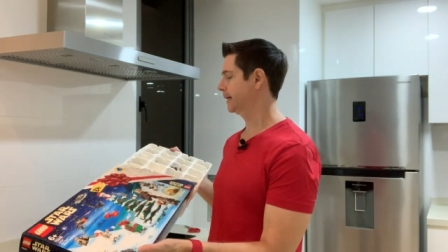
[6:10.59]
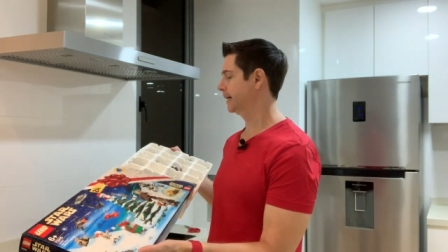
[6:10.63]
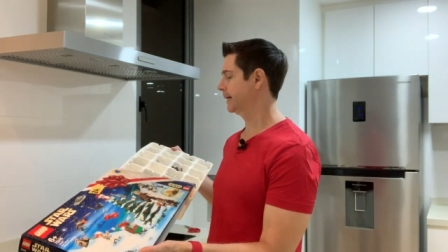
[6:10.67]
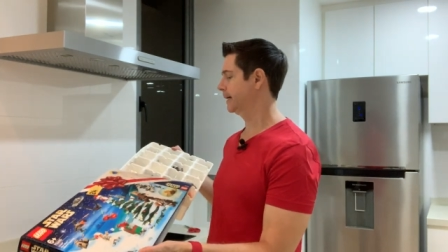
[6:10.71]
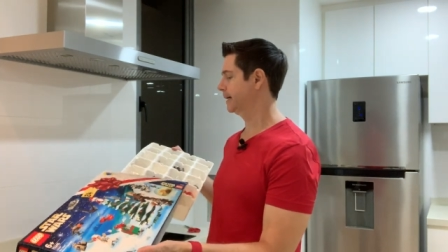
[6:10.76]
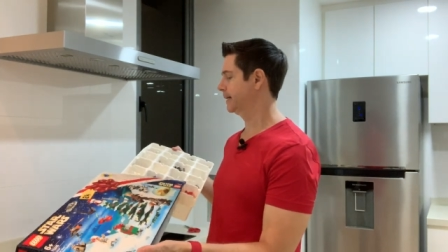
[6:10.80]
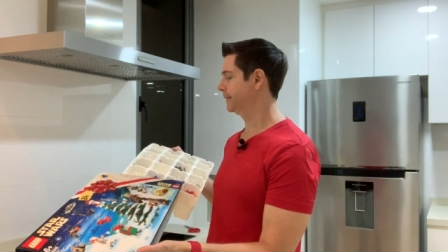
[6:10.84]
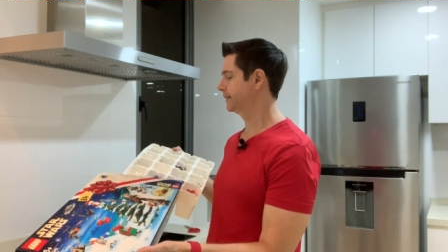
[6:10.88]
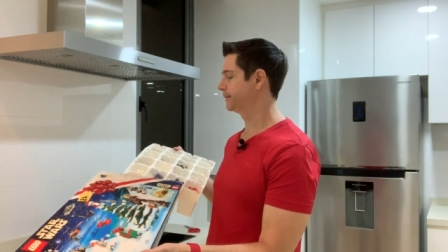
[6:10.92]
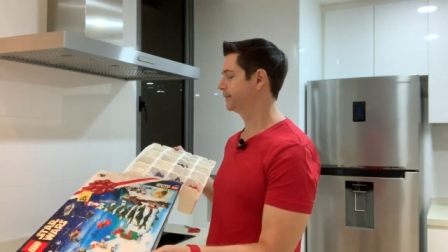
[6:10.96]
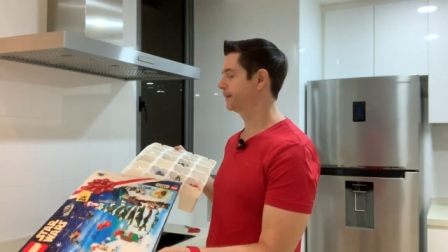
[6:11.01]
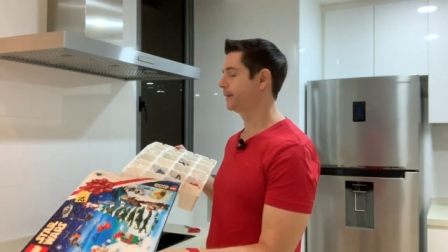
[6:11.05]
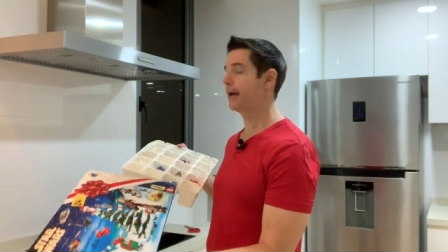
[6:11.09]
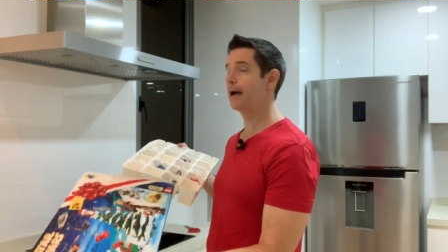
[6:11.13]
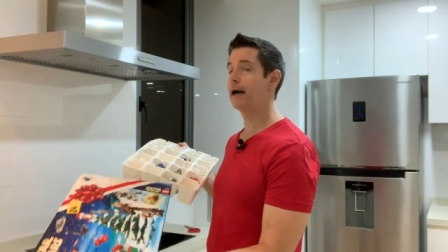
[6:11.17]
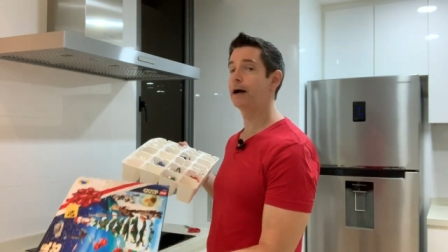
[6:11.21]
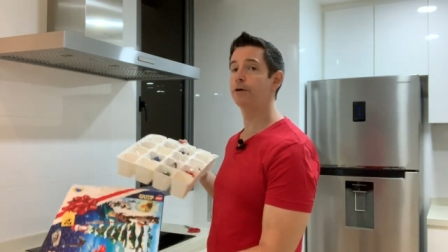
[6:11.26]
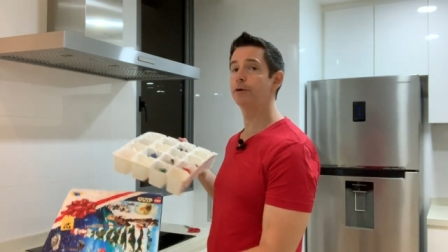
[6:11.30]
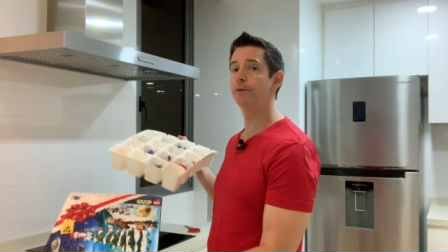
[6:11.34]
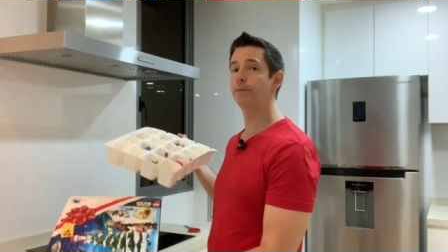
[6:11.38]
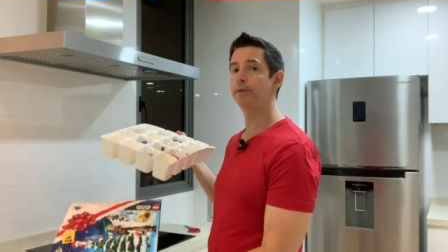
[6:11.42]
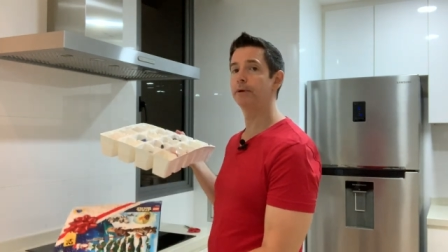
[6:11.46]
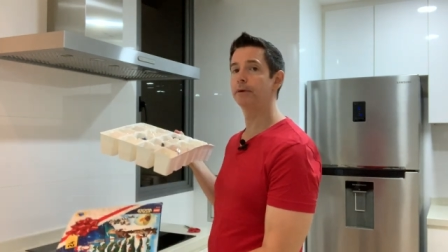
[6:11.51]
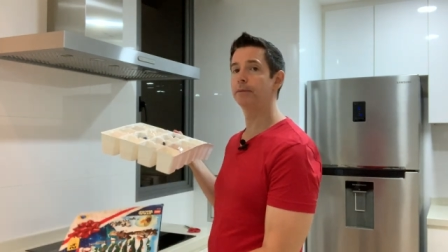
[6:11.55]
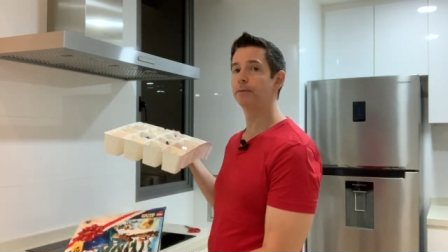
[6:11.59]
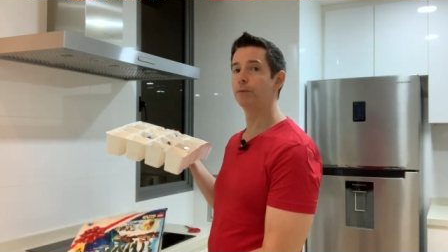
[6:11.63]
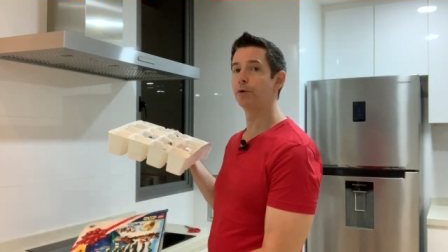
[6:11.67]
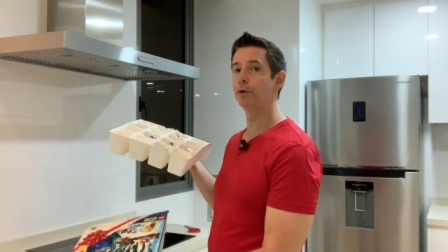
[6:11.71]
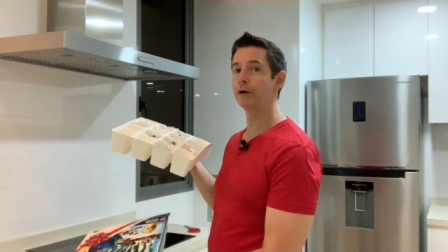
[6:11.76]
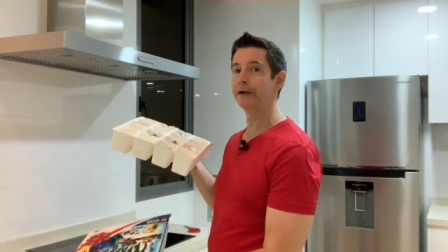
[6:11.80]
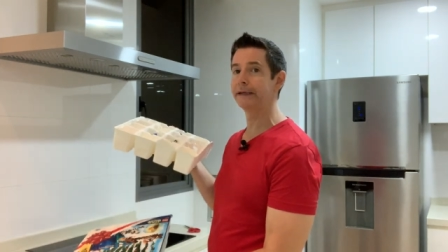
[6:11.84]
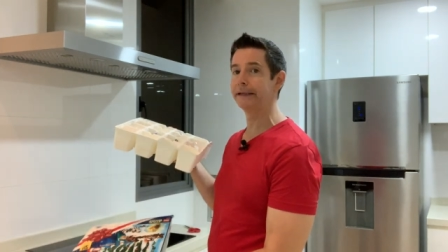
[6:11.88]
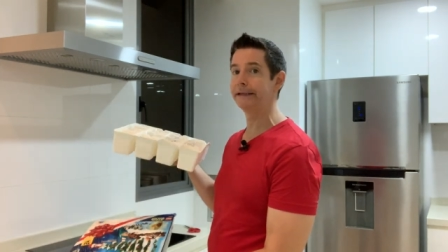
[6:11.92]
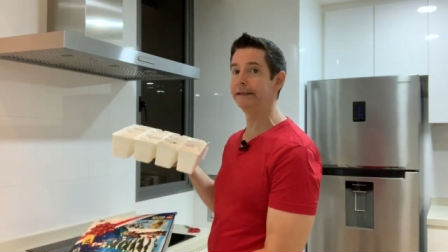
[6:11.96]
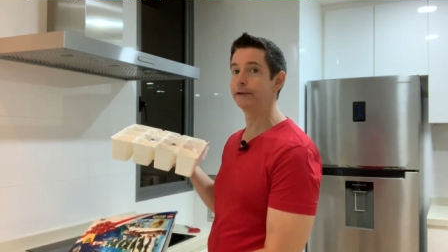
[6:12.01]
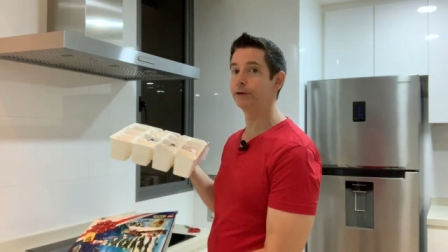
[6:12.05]
is now a bit more
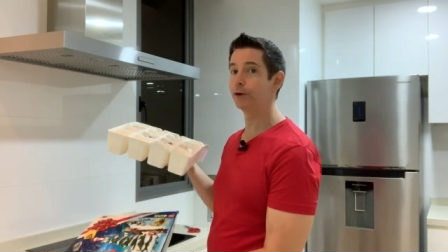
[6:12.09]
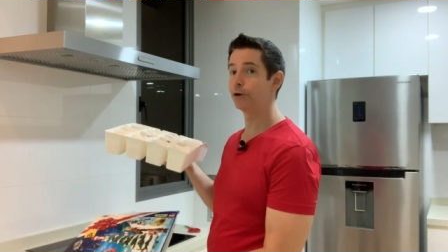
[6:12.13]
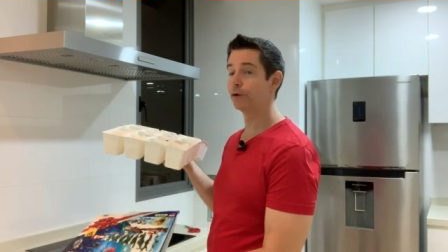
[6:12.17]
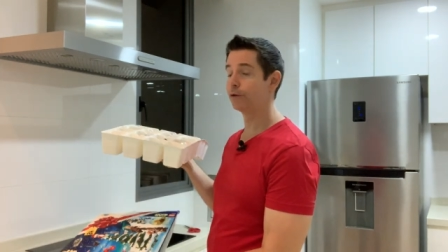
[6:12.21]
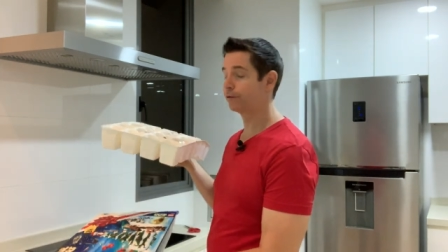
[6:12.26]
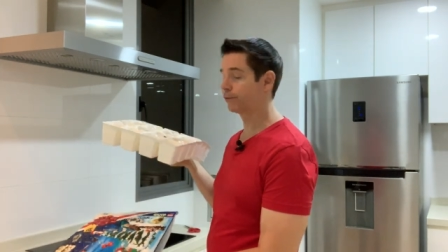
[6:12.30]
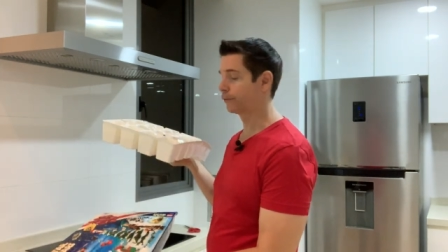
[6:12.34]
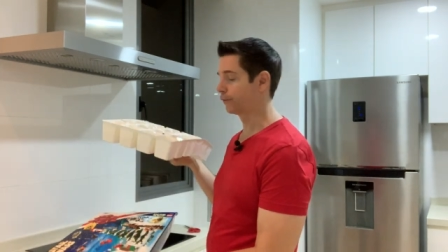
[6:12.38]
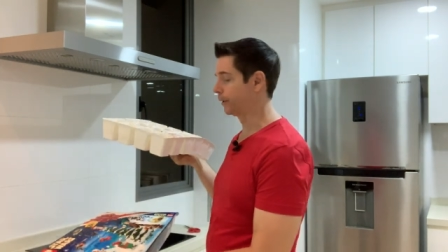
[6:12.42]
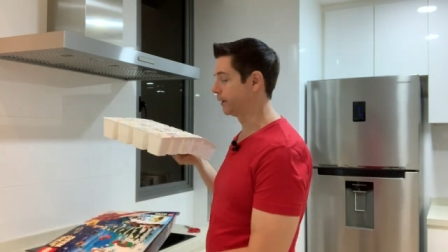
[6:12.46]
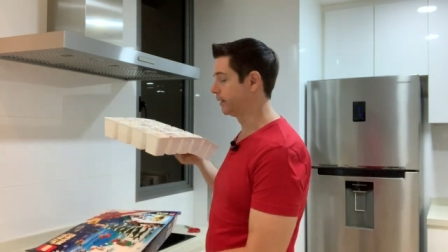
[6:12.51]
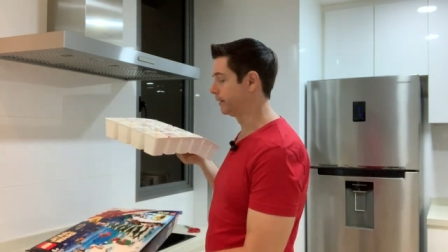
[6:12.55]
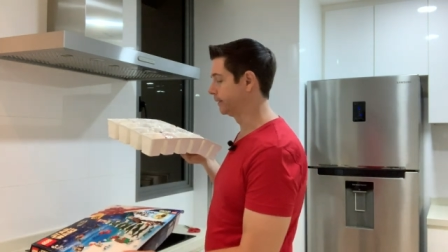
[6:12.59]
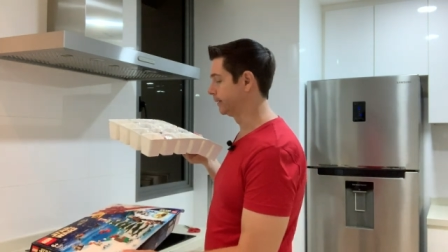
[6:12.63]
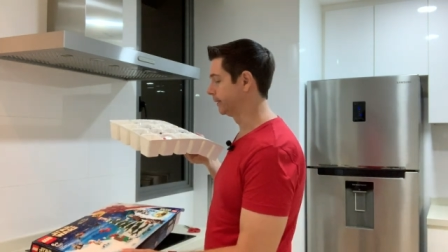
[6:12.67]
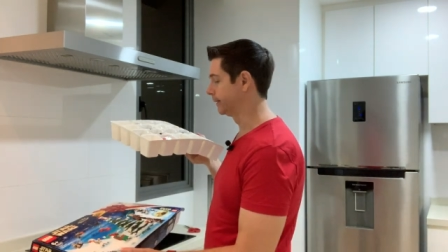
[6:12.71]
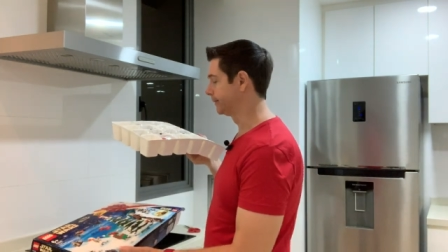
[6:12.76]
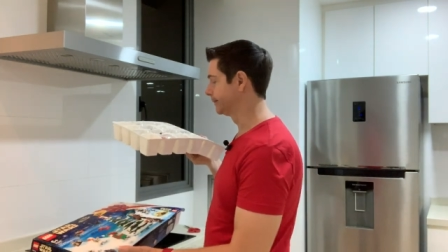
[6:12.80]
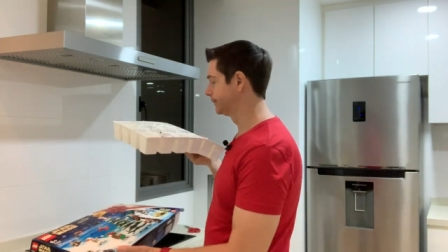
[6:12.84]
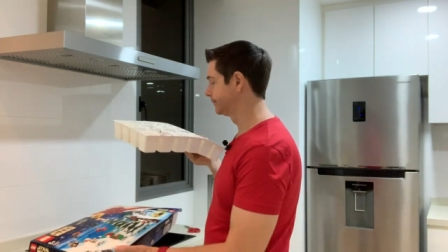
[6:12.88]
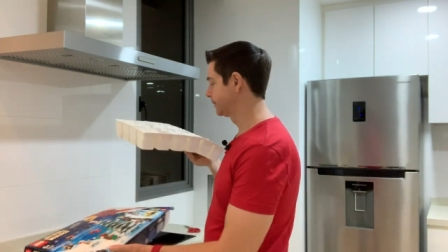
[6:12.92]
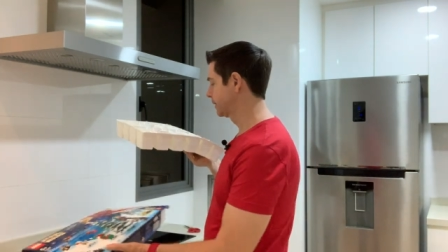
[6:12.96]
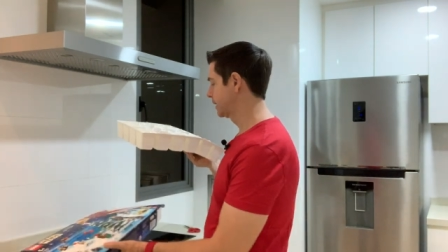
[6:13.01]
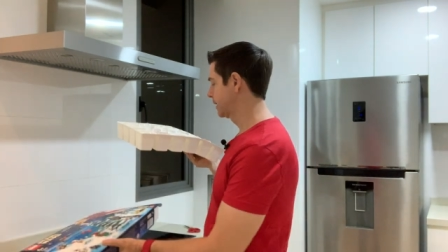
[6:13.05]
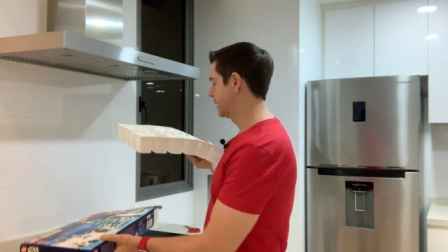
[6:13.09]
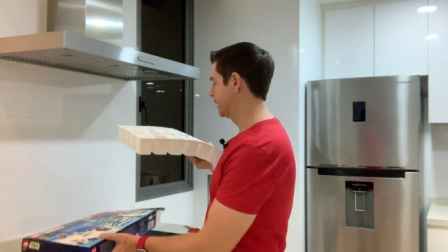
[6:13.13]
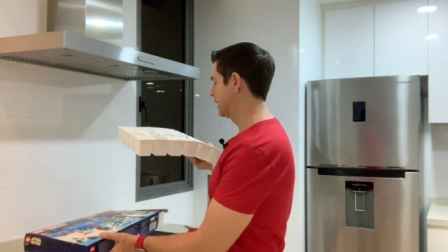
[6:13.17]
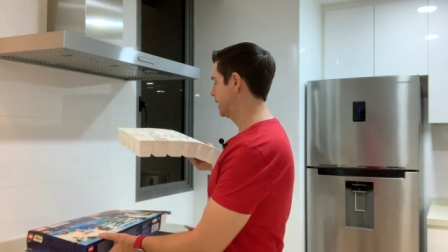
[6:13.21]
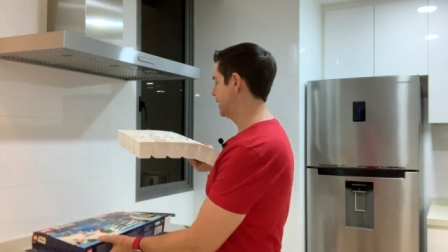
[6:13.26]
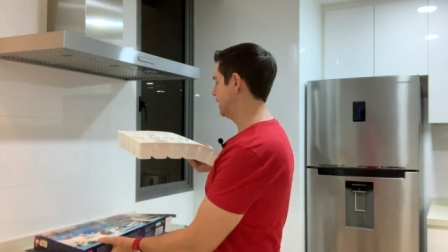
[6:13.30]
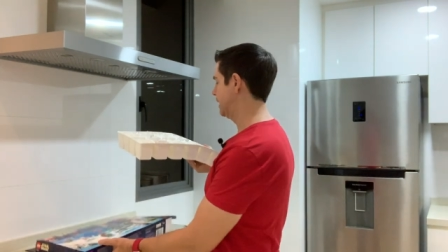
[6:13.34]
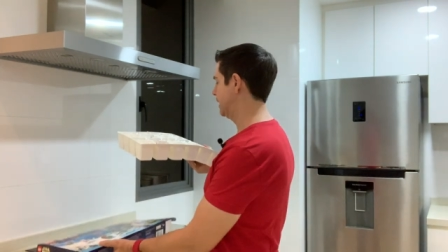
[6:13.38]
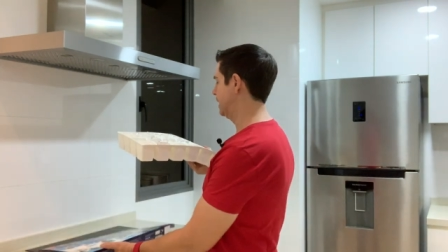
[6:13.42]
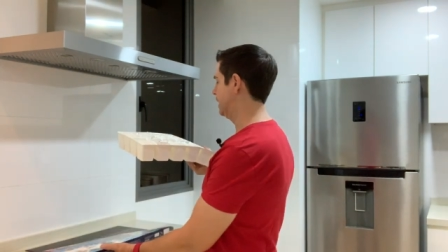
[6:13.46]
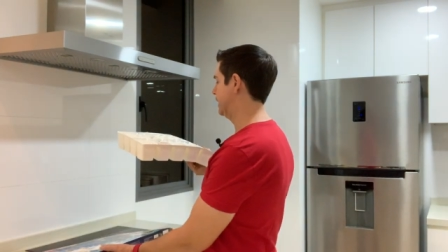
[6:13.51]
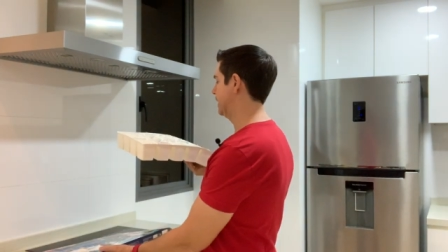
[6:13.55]
eco-friendly.
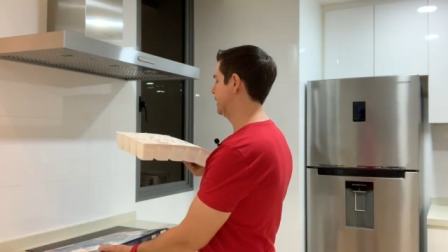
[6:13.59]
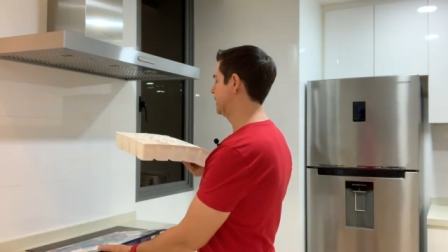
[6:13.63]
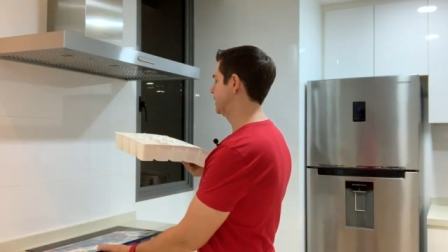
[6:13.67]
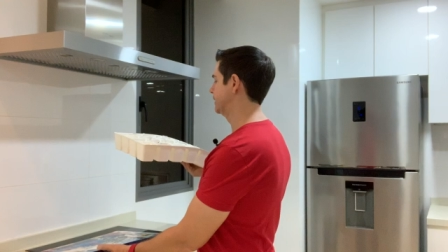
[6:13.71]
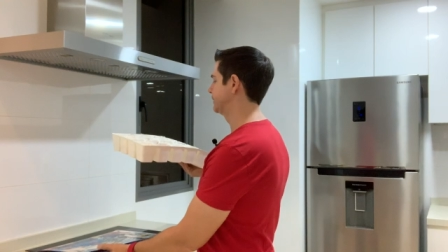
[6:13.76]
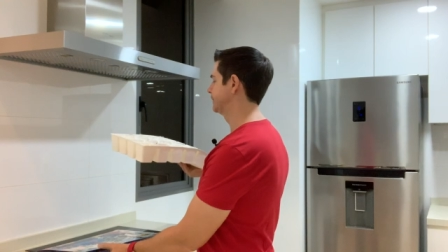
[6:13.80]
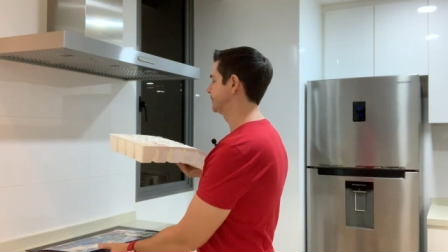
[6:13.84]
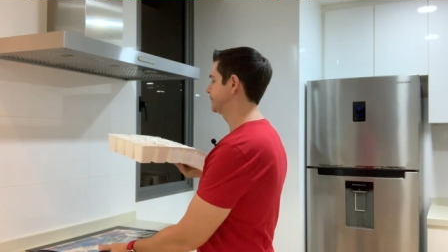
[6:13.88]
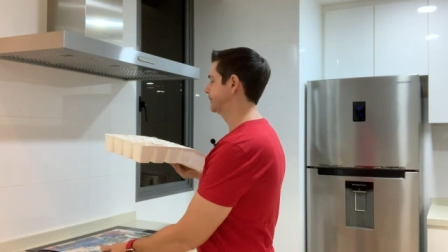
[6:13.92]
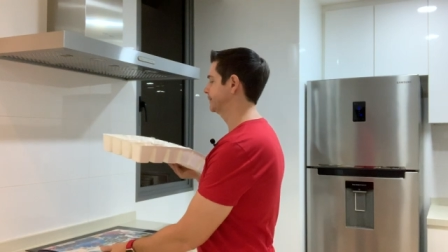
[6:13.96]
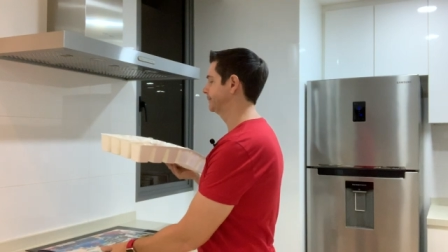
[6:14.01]
And